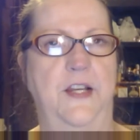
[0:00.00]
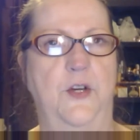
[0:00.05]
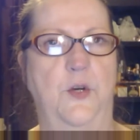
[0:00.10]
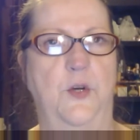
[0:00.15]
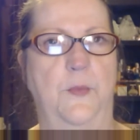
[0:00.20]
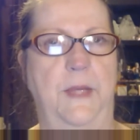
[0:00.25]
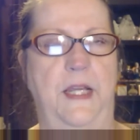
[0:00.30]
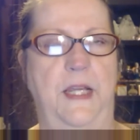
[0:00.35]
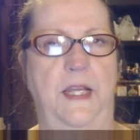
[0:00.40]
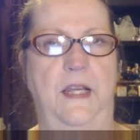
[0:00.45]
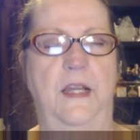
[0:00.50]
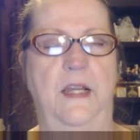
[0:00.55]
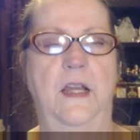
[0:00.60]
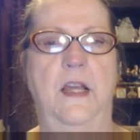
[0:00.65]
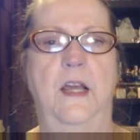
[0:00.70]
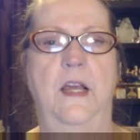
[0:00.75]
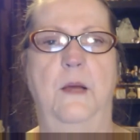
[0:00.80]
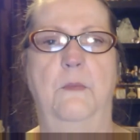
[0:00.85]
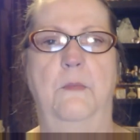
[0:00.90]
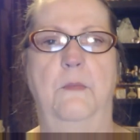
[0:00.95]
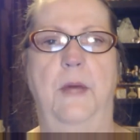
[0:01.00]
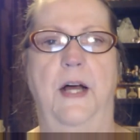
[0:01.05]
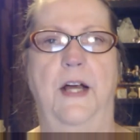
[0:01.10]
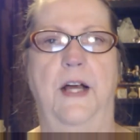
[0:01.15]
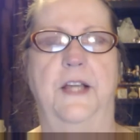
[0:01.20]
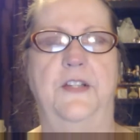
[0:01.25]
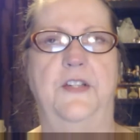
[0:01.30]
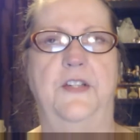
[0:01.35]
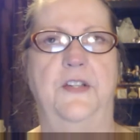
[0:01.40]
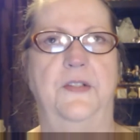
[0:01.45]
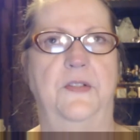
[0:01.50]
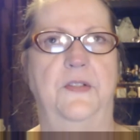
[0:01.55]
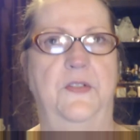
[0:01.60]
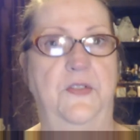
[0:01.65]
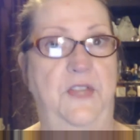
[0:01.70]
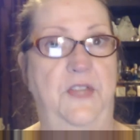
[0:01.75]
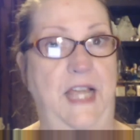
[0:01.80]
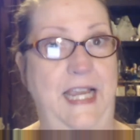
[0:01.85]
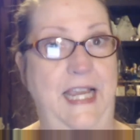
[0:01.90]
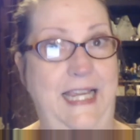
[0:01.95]
can hear me, but
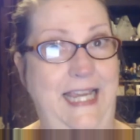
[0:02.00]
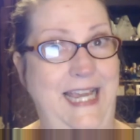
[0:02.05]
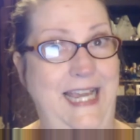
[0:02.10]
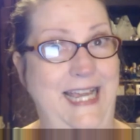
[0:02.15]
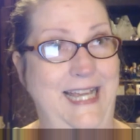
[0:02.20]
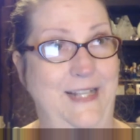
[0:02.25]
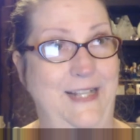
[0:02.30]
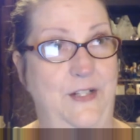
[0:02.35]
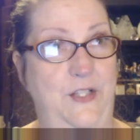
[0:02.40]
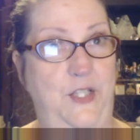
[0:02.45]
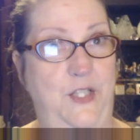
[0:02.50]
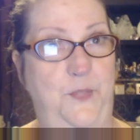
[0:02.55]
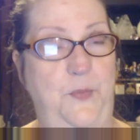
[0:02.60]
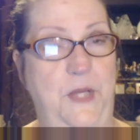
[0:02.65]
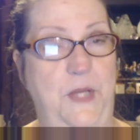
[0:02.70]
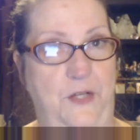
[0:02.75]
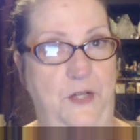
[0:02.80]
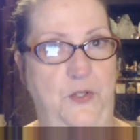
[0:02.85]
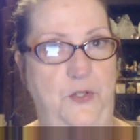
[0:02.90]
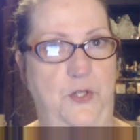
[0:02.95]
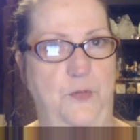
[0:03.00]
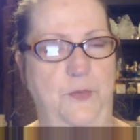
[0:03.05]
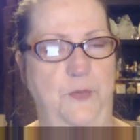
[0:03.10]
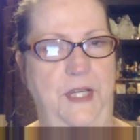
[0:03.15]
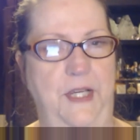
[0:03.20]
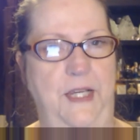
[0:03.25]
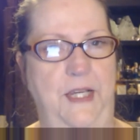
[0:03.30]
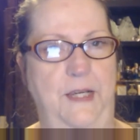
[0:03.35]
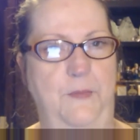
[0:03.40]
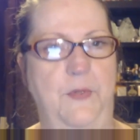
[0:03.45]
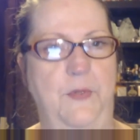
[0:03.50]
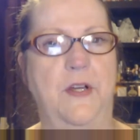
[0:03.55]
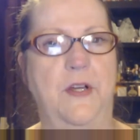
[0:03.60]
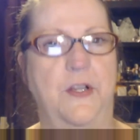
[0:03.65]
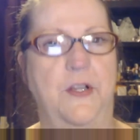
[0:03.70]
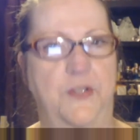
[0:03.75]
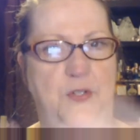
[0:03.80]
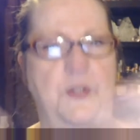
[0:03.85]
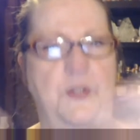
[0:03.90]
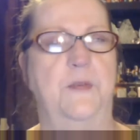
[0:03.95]
they can't speak to me
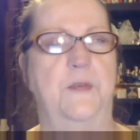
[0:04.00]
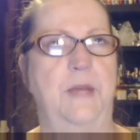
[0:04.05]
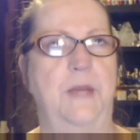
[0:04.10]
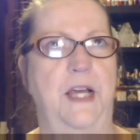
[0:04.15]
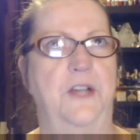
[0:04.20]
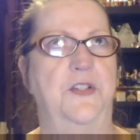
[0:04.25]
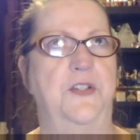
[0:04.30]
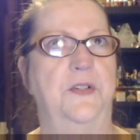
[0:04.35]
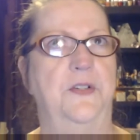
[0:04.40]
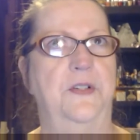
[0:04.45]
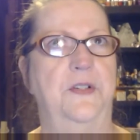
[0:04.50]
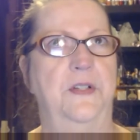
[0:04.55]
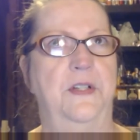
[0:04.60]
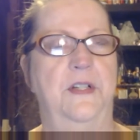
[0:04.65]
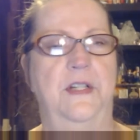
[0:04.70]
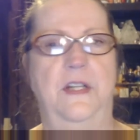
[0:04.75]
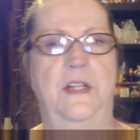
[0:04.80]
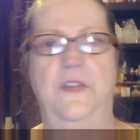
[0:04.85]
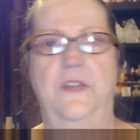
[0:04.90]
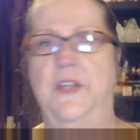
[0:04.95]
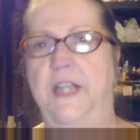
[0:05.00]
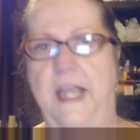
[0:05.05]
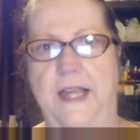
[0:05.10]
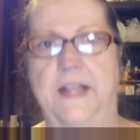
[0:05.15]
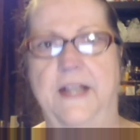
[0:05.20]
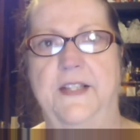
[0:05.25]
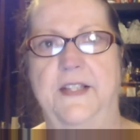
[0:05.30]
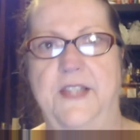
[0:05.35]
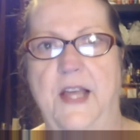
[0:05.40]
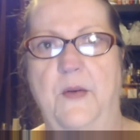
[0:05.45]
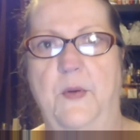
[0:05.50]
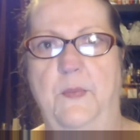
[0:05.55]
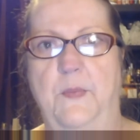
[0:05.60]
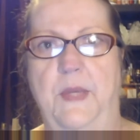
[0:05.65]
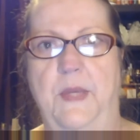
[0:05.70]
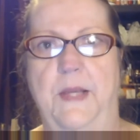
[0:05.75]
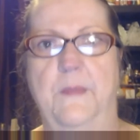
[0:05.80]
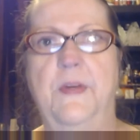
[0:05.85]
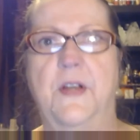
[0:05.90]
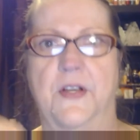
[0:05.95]
because you can imagine the chaos that would
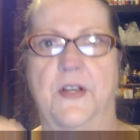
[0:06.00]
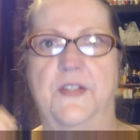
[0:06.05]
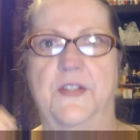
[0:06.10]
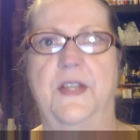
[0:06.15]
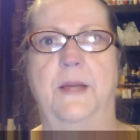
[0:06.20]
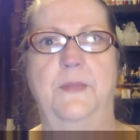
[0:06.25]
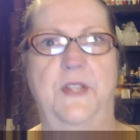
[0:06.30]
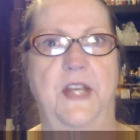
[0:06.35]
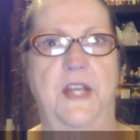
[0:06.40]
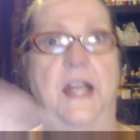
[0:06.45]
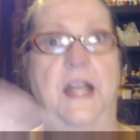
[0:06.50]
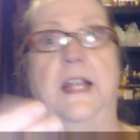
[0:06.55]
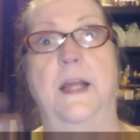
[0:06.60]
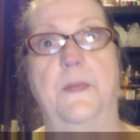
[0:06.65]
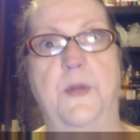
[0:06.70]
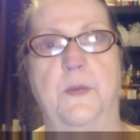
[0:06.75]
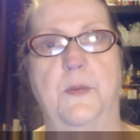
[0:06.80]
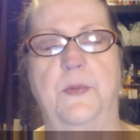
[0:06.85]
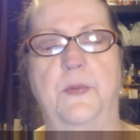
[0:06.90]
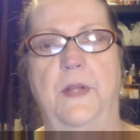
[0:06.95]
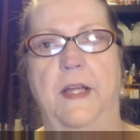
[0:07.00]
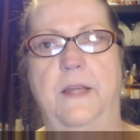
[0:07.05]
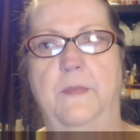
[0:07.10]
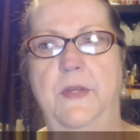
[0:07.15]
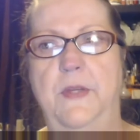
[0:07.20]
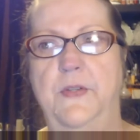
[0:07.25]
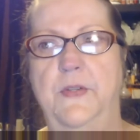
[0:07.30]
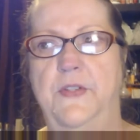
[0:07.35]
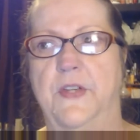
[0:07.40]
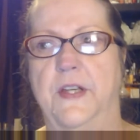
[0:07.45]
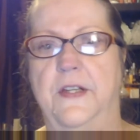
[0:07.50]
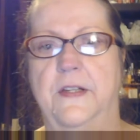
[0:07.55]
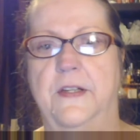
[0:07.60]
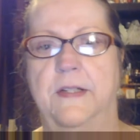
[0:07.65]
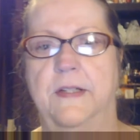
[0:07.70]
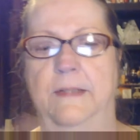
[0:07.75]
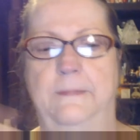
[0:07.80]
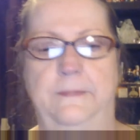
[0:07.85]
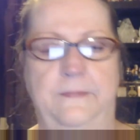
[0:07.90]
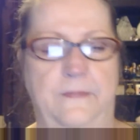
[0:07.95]
be because I'm standing up there playing music.
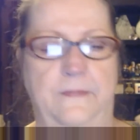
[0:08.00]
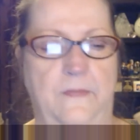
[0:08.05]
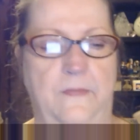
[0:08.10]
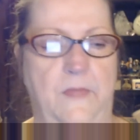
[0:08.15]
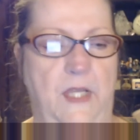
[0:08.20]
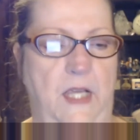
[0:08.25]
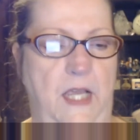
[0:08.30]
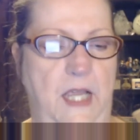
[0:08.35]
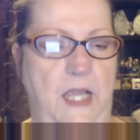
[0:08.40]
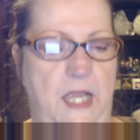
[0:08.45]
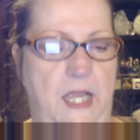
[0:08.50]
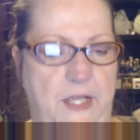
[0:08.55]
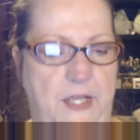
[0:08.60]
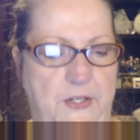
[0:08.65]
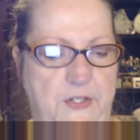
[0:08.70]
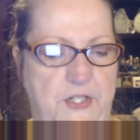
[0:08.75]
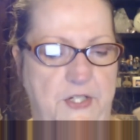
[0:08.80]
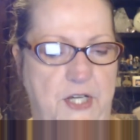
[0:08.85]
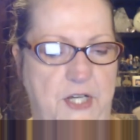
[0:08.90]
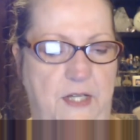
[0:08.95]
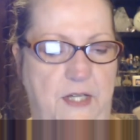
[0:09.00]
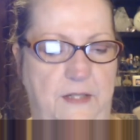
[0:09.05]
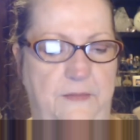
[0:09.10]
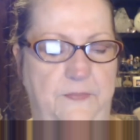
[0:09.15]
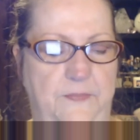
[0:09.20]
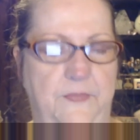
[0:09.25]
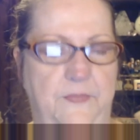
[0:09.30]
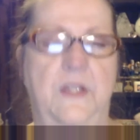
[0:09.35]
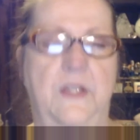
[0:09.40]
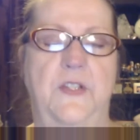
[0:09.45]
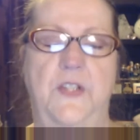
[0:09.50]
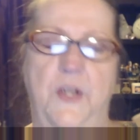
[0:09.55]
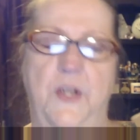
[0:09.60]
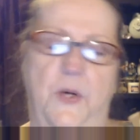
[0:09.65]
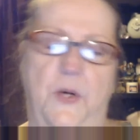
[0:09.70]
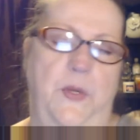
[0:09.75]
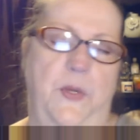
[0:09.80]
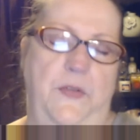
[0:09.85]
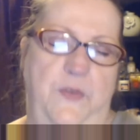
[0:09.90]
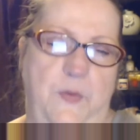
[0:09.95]
And um,
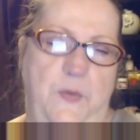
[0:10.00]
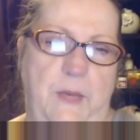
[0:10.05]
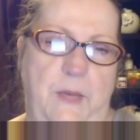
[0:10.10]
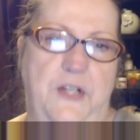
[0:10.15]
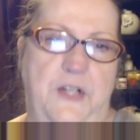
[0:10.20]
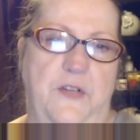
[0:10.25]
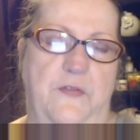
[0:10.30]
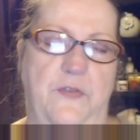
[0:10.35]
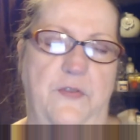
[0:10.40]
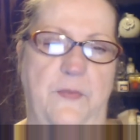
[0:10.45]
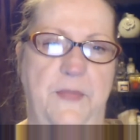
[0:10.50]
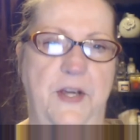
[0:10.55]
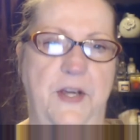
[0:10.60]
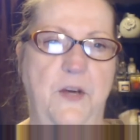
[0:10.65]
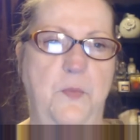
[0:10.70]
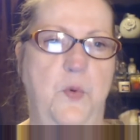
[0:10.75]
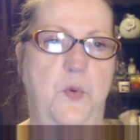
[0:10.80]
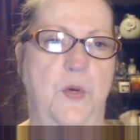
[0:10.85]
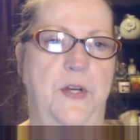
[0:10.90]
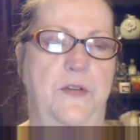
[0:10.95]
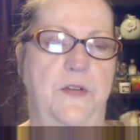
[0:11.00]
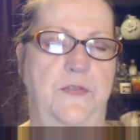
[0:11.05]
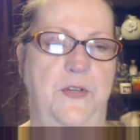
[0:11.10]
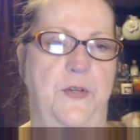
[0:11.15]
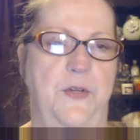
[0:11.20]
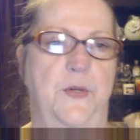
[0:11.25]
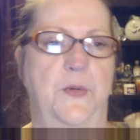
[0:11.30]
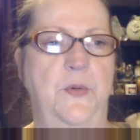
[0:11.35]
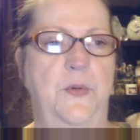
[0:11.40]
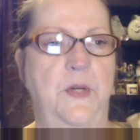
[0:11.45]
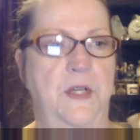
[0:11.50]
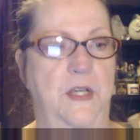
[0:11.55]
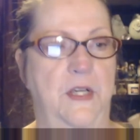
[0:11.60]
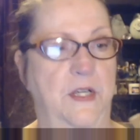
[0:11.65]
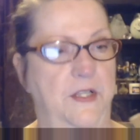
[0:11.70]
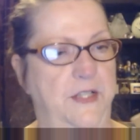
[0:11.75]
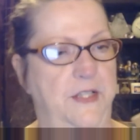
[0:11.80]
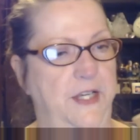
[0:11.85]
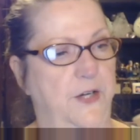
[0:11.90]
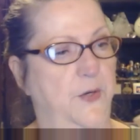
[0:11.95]
so, if you imagine from their point of view,
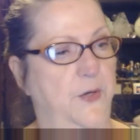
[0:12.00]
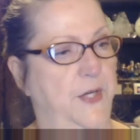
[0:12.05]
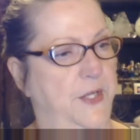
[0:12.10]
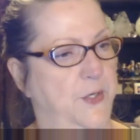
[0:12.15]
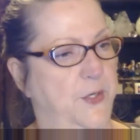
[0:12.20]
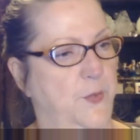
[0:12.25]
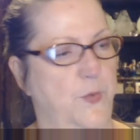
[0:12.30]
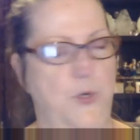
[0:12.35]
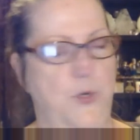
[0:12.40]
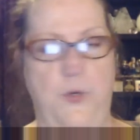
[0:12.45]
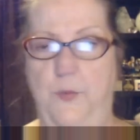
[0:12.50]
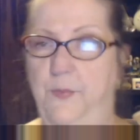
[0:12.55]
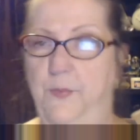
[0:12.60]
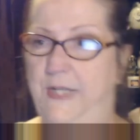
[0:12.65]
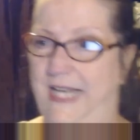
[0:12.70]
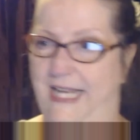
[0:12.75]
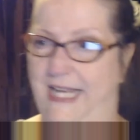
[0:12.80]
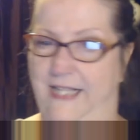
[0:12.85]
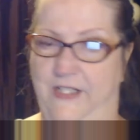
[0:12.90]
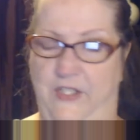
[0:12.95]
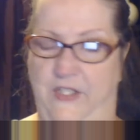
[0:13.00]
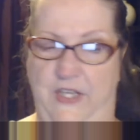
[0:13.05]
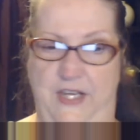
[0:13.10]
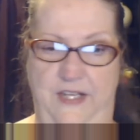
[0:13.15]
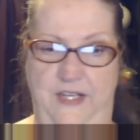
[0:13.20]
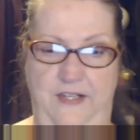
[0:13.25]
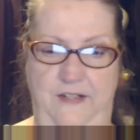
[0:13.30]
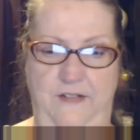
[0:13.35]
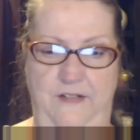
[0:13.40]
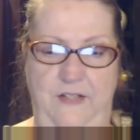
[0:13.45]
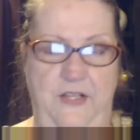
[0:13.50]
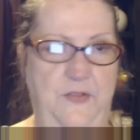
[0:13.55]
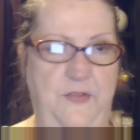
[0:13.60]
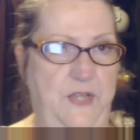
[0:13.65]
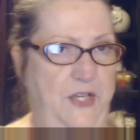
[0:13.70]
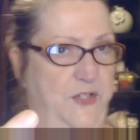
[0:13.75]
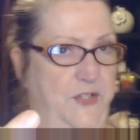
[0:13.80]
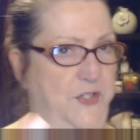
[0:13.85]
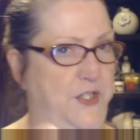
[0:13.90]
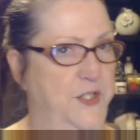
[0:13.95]
they're in a room dancing and
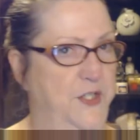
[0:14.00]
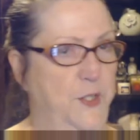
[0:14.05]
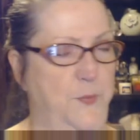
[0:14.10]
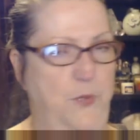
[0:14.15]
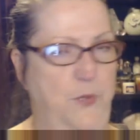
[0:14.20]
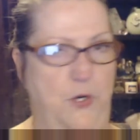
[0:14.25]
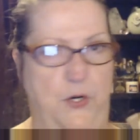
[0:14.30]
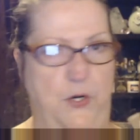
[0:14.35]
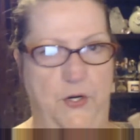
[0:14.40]
they see their